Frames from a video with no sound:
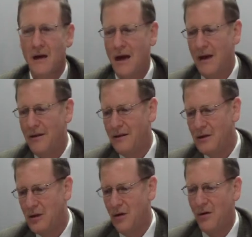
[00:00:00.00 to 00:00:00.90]
at the
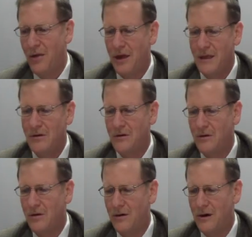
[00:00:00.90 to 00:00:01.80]
southeastern
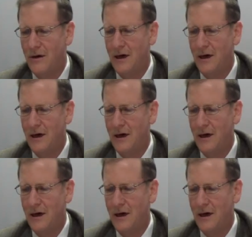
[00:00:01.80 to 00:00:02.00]
corner